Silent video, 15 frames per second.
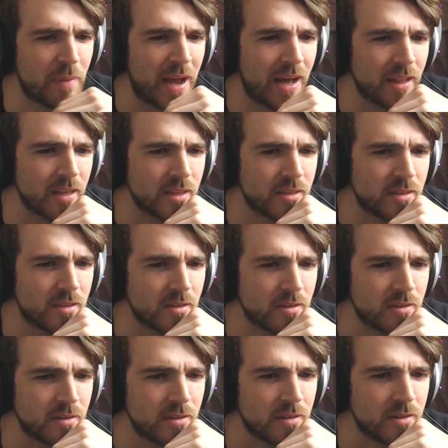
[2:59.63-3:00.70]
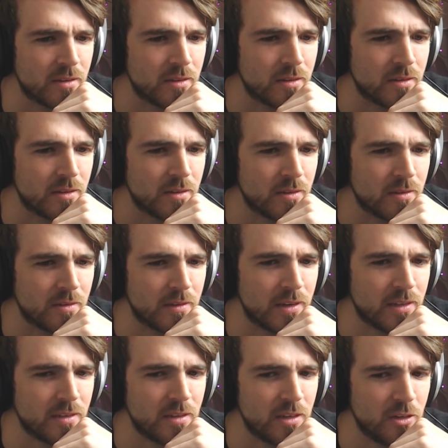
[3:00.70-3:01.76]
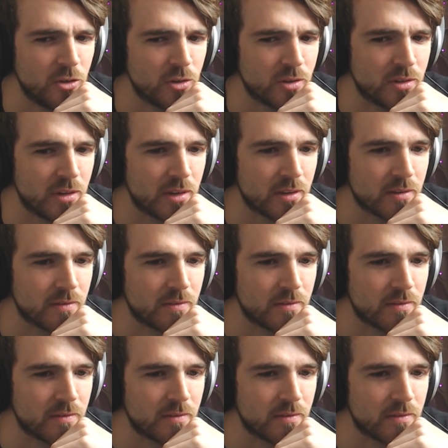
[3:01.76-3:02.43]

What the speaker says: palettes. That's interesting.